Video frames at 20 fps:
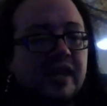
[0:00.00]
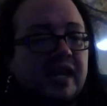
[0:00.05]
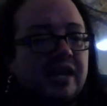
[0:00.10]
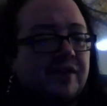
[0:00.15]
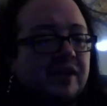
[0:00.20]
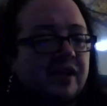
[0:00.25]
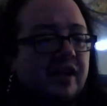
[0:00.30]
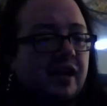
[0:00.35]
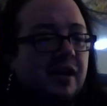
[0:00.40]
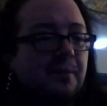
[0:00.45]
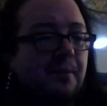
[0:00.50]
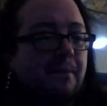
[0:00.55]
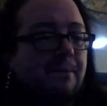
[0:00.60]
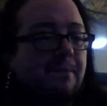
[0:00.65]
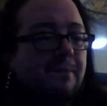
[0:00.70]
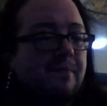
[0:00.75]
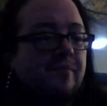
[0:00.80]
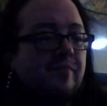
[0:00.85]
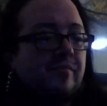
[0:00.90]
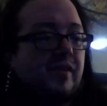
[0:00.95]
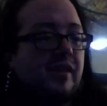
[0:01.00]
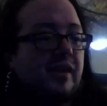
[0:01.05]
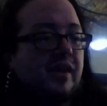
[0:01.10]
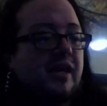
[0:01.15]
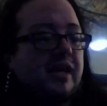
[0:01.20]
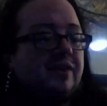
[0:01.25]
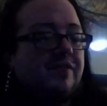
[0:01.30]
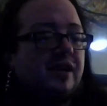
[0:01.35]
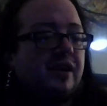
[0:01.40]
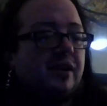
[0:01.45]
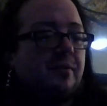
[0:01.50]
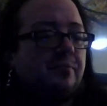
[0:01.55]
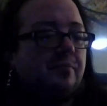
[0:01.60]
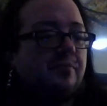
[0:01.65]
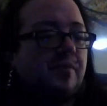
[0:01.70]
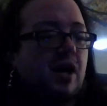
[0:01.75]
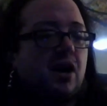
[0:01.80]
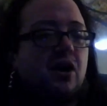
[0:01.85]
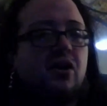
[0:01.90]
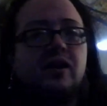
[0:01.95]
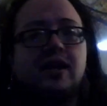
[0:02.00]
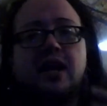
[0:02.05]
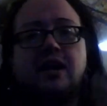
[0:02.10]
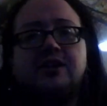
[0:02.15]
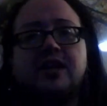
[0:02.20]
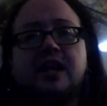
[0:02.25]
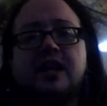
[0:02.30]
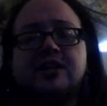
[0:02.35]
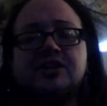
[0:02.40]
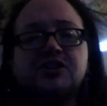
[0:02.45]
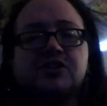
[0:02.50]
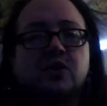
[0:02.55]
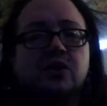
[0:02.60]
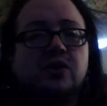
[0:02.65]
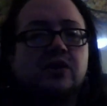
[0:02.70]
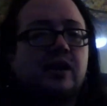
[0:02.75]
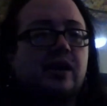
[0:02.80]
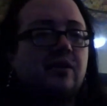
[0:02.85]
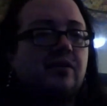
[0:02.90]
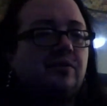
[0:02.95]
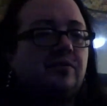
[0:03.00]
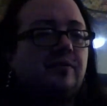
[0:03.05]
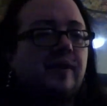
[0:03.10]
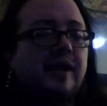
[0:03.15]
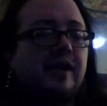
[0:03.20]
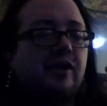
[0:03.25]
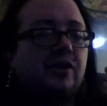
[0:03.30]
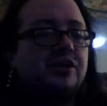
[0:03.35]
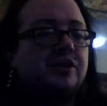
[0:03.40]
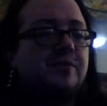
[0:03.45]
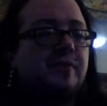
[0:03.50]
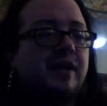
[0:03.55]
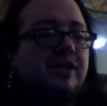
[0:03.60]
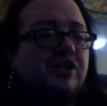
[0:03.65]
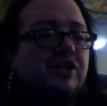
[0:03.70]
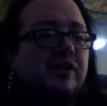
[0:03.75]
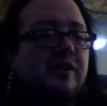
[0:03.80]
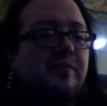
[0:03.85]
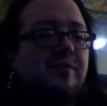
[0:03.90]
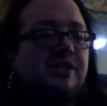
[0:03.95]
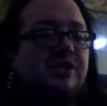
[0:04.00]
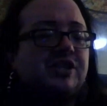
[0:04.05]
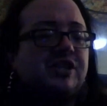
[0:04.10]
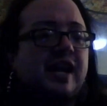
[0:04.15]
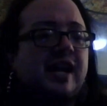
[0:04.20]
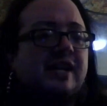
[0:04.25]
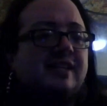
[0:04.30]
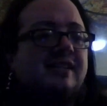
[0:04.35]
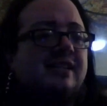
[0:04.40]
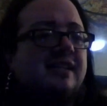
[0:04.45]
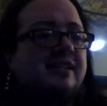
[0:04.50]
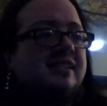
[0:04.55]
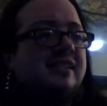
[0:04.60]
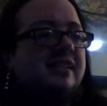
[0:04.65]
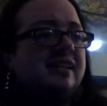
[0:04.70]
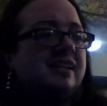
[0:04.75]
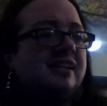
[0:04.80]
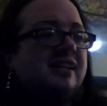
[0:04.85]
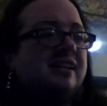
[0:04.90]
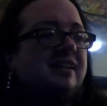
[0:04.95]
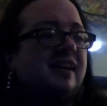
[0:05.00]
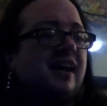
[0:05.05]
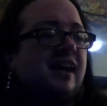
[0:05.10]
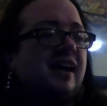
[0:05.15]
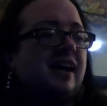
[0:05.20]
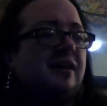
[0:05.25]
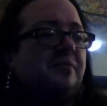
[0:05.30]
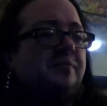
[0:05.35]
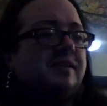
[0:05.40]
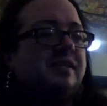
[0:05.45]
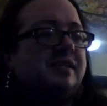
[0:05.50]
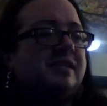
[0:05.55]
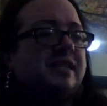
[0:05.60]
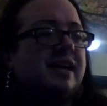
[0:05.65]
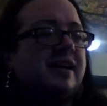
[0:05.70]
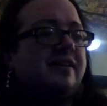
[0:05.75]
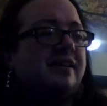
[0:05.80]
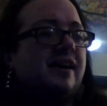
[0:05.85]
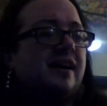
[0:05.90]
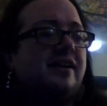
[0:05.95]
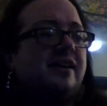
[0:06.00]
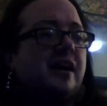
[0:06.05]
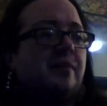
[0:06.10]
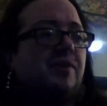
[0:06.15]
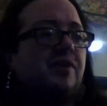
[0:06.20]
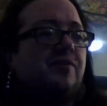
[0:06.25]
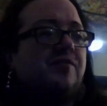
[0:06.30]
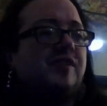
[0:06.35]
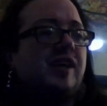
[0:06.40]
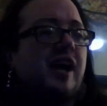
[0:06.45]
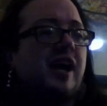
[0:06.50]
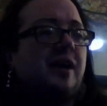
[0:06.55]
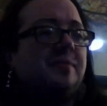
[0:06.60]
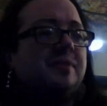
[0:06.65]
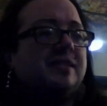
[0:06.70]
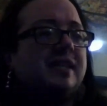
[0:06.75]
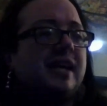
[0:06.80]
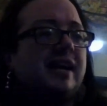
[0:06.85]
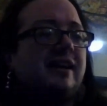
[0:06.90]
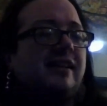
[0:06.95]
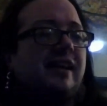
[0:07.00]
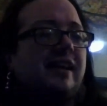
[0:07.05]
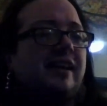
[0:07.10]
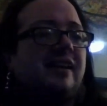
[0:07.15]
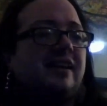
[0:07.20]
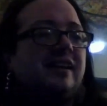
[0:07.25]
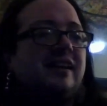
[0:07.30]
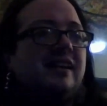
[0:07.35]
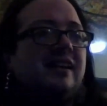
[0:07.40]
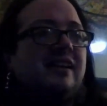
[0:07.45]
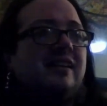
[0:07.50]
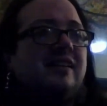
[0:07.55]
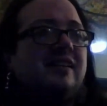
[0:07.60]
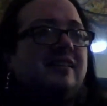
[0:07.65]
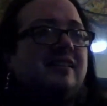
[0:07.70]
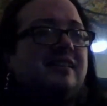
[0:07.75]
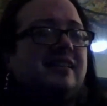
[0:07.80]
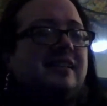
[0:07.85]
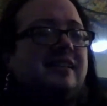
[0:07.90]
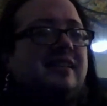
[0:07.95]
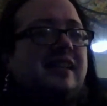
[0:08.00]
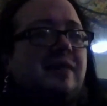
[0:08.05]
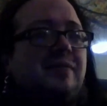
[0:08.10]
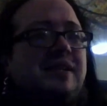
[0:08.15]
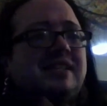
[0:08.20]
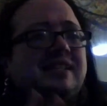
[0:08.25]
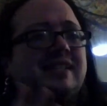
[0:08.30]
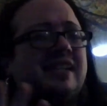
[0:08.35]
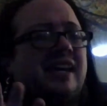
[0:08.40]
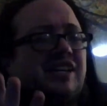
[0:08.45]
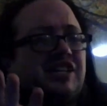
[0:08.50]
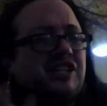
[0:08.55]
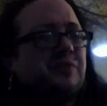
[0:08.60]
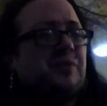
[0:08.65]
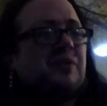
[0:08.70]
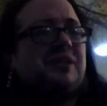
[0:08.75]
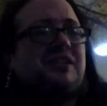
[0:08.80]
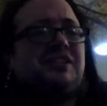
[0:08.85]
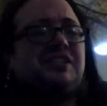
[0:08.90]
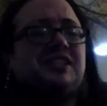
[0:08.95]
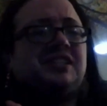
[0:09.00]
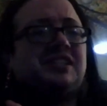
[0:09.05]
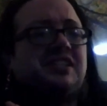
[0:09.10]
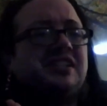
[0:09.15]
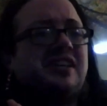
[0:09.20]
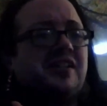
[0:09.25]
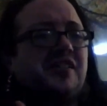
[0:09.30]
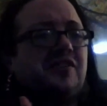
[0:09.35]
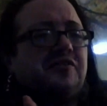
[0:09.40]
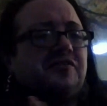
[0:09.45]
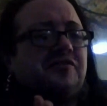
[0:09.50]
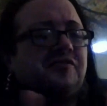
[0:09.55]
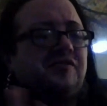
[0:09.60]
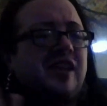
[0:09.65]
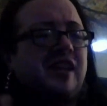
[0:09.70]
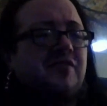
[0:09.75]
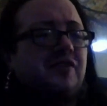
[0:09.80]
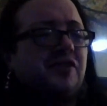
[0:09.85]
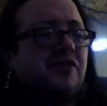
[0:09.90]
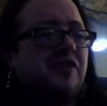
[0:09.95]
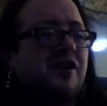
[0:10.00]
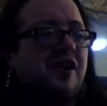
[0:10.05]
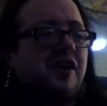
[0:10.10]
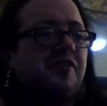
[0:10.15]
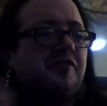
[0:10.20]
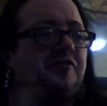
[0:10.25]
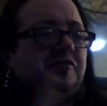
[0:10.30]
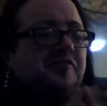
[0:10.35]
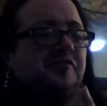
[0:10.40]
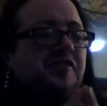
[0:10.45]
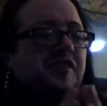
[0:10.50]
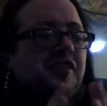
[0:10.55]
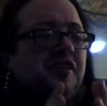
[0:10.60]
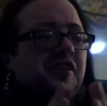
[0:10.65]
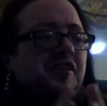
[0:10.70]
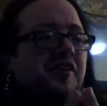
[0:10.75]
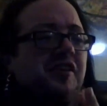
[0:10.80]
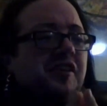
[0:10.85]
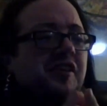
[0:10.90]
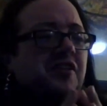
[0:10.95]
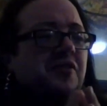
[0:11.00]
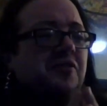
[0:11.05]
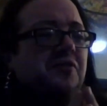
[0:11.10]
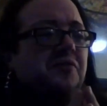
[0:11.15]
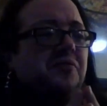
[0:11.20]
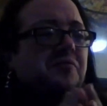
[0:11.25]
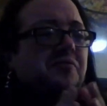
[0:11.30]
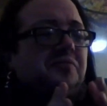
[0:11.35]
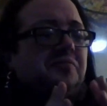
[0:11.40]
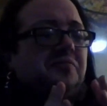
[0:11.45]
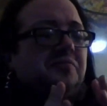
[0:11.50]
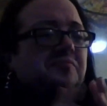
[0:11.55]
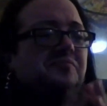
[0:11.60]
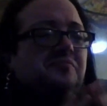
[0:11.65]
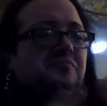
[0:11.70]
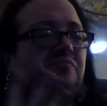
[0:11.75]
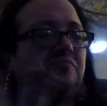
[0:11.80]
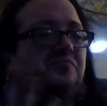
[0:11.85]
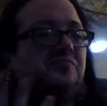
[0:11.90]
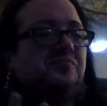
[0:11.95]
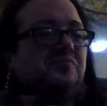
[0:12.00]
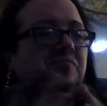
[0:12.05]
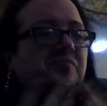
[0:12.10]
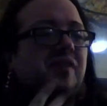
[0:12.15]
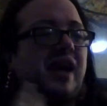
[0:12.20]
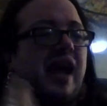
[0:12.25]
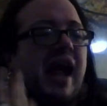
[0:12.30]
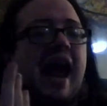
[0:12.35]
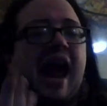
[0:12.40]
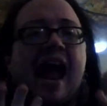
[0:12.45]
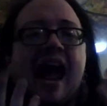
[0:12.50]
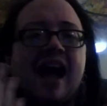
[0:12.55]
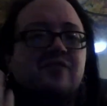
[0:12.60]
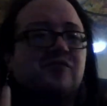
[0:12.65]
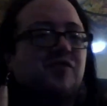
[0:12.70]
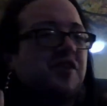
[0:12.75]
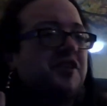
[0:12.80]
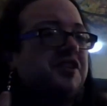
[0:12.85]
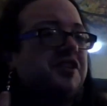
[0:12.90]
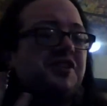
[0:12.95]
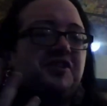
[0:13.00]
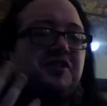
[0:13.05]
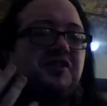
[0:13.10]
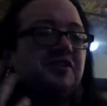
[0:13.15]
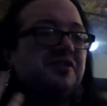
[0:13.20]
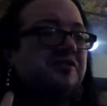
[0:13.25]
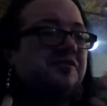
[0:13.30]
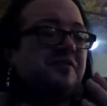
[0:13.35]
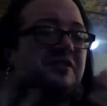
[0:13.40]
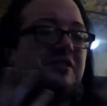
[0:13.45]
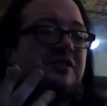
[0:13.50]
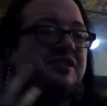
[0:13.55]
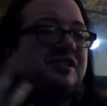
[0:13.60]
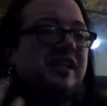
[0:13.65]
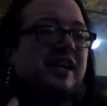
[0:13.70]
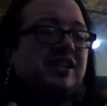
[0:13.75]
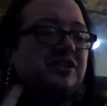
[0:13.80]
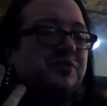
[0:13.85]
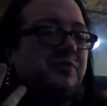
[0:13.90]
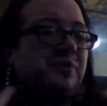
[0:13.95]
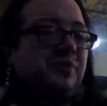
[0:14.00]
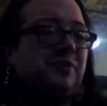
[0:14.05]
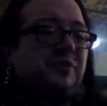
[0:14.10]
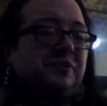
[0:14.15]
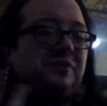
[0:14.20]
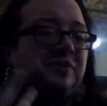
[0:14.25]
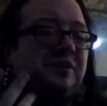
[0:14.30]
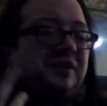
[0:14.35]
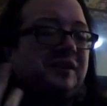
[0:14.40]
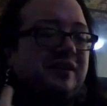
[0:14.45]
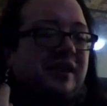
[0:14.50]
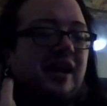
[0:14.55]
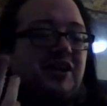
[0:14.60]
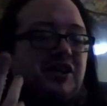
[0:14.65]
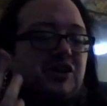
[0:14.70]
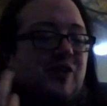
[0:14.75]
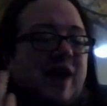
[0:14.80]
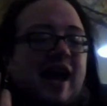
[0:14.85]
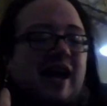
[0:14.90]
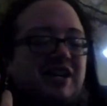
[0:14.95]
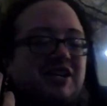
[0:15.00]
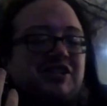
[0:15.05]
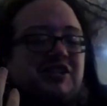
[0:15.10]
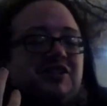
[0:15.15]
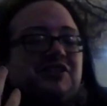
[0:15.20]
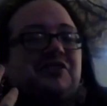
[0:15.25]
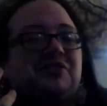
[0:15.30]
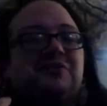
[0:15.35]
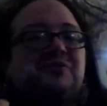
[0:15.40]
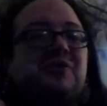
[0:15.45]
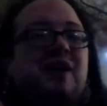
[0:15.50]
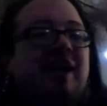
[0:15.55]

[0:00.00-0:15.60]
even Argyle Dinosaur, a regular to my streams and chats, has said a number of times that, like, demisexual is just another flavor of, you know, average sexual attraction,